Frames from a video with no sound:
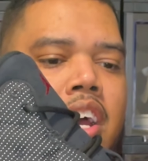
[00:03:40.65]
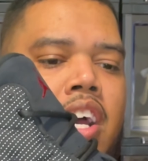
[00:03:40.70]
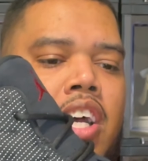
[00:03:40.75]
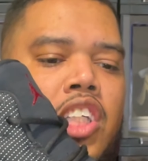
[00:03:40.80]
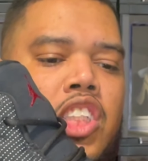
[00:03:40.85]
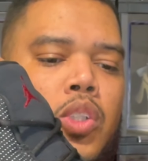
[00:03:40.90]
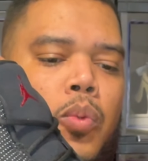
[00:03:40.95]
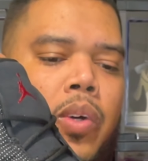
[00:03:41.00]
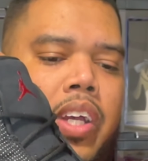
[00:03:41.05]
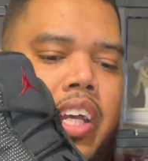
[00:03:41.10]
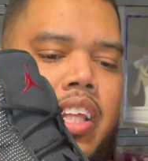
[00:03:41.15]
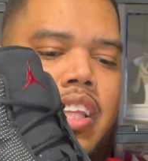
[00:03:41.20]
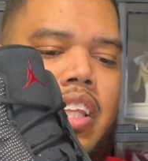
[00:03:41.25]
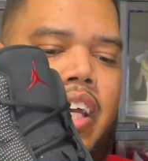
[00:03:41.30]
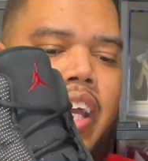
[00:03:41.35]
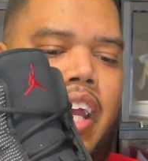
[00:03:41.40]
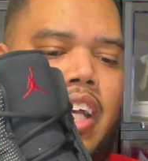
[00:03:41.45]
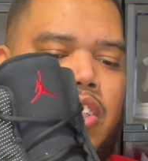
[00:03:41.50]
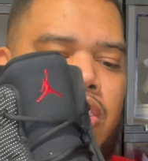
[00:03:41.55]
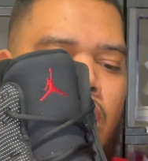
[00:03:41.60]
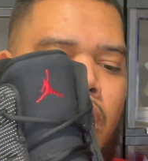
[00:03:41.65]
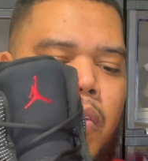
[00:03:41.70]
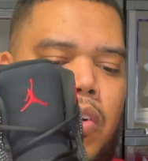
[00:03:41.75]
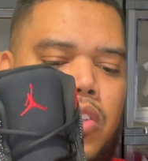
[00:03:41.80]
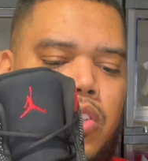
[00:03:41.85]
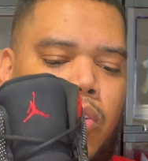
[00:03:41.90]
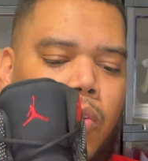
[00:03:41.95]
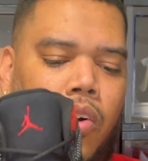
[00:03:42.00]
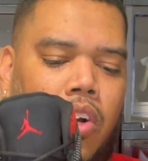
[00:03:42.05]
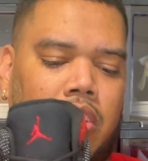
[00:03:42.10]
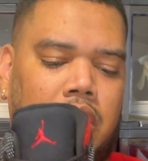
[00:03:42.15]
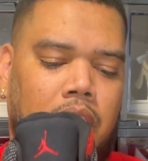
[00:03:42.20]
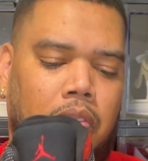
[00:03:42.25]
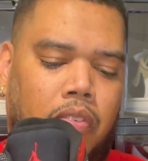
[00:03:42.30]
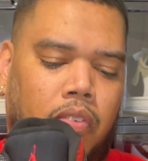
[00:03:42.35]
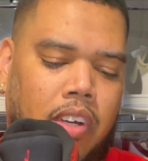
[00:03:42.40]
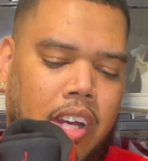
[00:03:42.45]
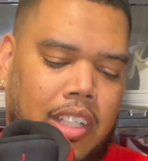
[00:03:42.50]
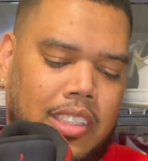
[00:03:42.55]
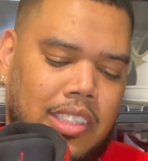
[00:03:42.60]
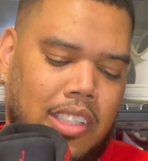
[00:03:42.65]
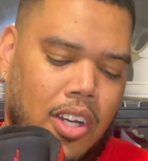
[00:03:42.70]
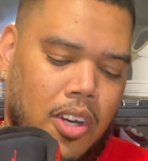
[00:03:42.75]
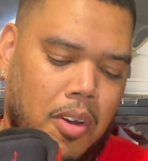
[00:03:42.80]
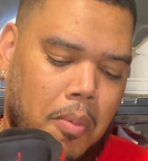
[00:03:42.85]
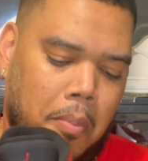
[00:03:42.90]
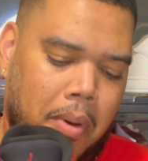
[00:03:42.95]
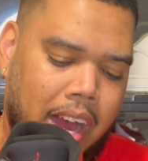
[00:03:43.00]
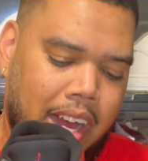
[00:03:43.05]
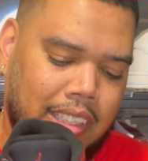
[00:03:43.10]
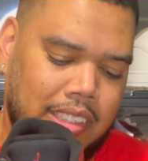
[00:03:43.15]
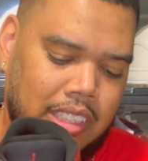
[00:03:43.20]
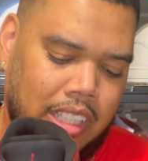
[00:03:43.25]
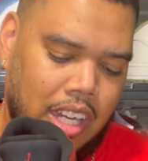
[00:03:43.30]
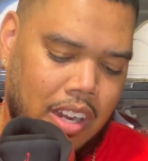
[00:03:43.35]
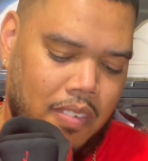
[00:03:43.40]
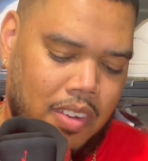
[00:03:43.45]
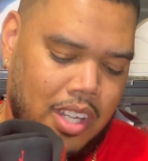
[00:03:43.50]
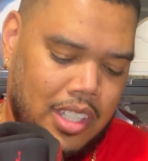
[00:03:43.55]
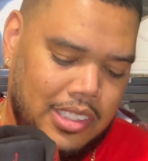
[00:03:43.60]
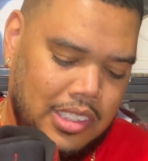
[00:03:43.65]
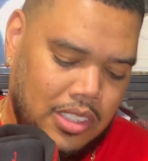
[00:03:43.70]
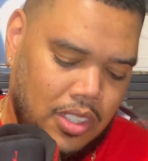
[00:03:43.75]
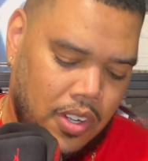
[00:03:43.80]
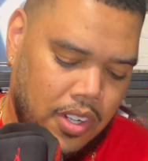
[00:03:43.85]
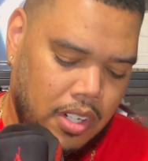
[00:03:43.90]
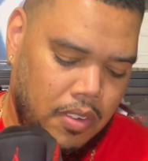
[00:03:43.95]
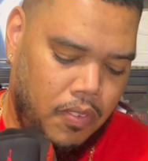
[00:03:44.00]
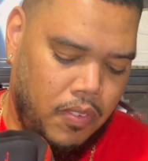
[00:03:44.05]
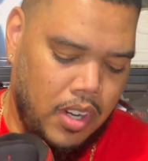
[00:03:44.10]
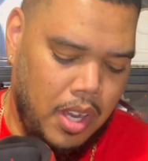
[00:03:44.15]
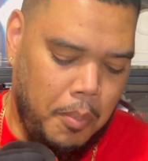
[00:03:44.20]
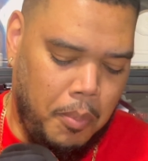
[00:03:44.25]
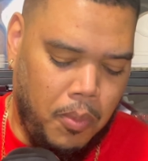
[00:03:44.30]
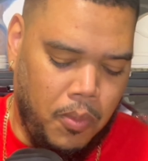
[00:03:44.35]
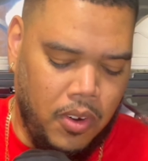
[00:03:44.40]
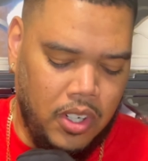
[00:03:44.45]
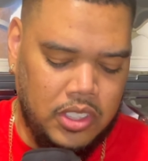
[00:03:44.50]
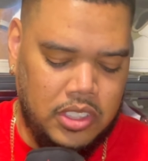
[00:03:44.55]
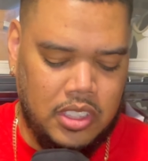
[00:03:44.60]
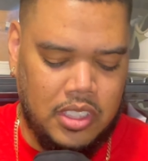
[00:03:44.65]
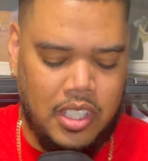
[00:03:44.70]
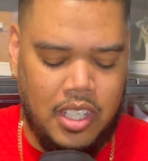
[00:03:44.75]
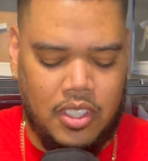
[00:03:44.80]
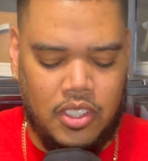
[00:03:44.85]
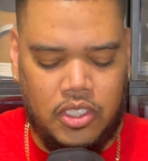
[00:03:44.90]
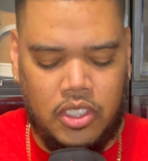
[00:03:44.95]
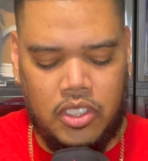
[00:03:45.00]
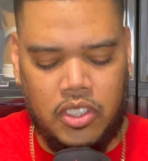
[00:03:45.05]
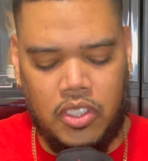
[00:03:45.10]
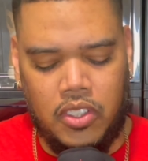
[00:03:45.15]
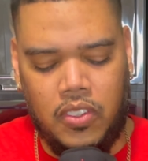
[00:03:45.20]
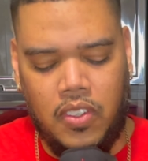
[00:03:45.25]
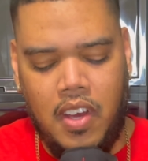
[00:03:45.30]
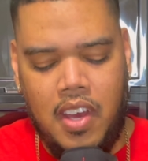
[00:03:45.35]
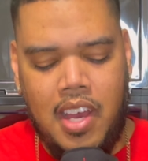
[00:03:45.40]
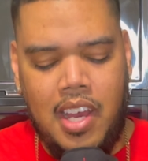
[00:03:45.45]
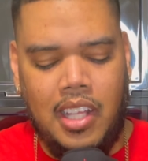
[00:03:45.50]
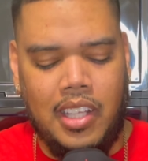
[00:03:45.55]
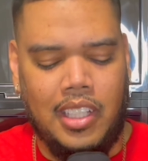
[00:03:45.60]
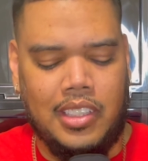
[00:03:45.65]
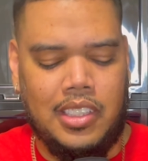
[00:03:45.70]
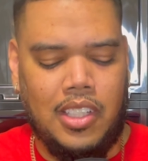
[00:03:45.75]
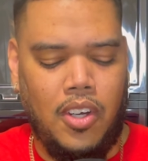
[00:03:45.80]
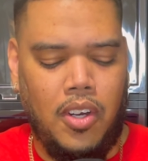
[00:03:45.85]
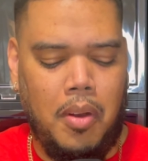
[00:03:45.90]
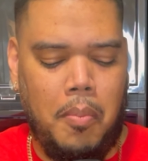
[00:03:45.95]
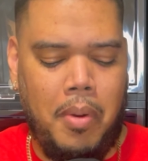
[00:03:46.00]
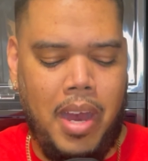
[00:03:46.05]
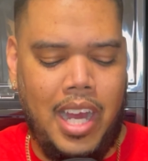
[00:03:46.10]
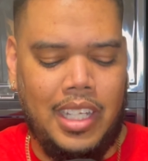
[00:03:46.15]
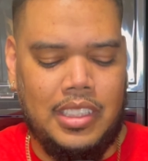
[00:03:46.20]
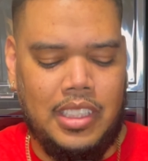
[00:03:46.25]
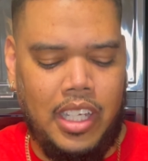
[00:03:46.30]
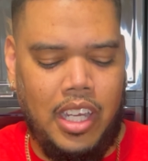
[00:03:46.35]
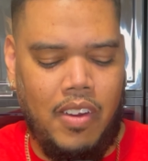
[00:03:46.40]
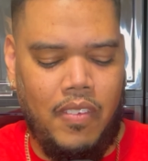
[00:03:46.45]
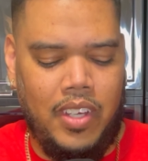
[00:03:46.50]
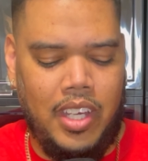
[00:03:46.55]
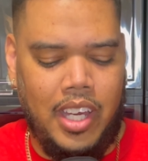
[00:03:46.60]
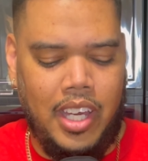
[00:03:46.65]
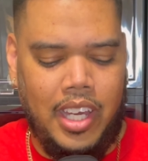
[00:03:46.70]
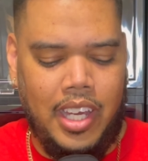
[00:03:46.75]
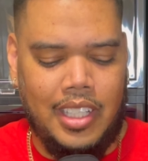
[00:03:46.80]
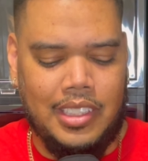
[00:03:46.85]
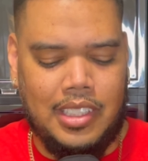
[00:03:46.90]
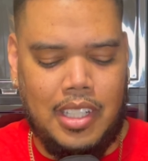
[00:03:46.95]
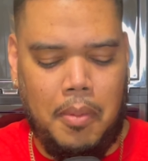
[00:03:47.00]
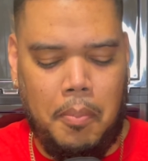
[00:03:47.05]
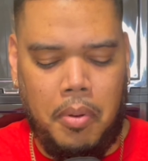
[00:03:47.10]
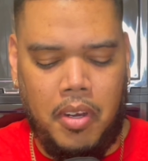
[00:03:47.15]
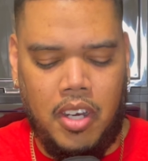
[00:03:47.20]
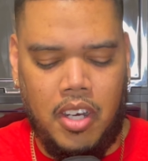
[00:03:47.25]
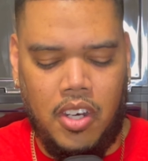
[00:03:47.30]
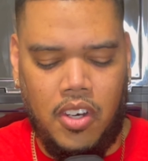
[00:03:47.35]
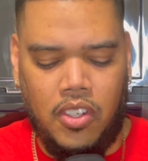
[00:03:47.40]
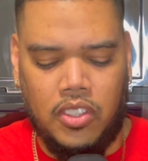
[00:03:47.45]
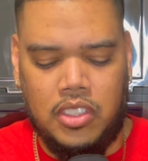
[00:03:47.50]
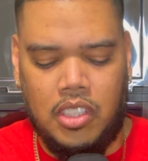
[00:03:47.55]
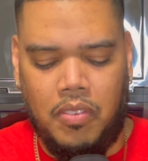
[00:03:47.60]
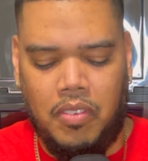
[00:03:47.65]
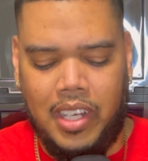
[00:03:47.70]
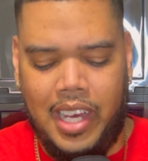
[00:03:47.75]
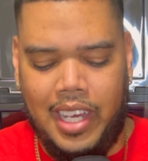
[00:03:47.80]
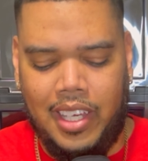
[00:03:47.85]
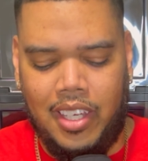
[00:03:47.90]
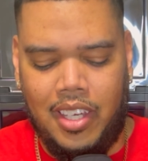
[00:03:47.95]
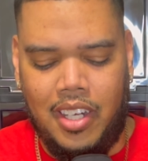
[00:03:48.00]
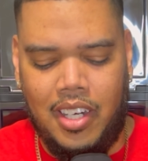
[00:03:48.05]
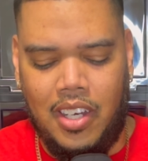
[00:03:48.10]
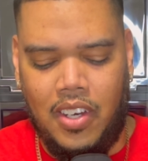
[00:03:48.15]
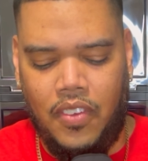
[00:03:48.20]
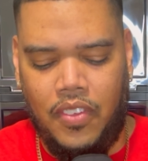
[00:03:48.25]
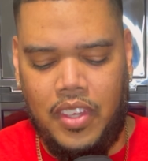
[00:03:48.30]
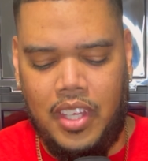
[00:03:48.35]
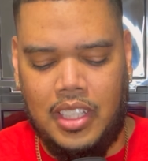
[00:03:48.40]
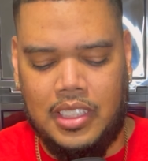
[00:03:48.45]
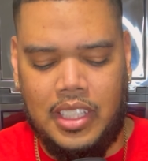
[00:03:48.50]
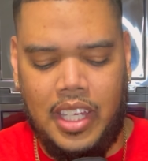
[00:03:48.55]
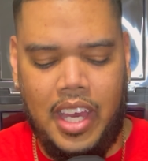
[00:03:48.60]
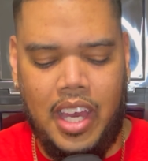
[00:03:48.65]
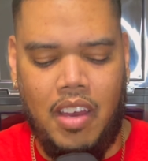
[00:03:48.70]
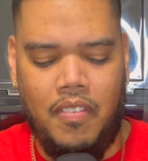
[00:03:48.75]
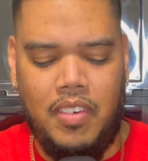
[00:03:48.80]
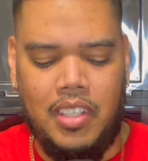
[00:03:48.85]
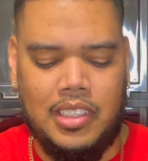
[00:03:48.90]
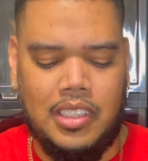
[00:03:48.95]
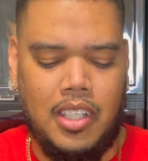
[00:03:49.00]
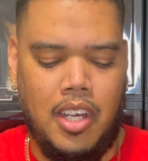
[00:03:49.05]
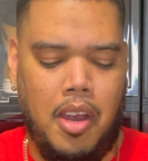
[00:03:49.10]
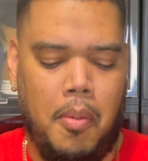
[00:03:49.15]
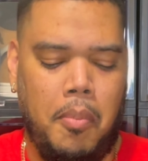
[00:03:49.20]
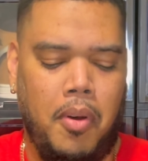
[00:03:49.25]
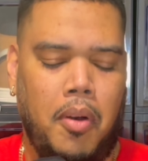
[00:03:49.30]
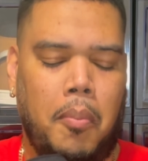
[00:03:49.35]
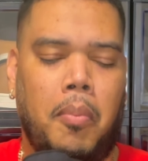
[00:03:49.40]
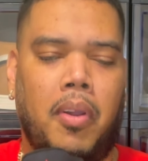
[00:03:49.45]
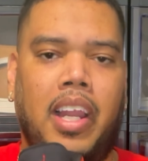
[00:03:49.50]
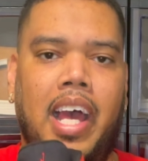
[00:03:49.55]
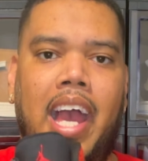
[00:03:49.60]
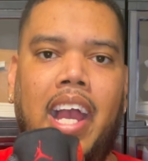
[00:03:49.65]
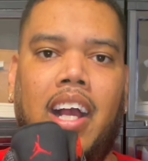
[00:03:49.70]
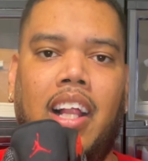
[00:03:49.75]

Swinging things over towards the front toe box area. So on the front portion of the shoe, the toe box area is composed of this heavy tumble black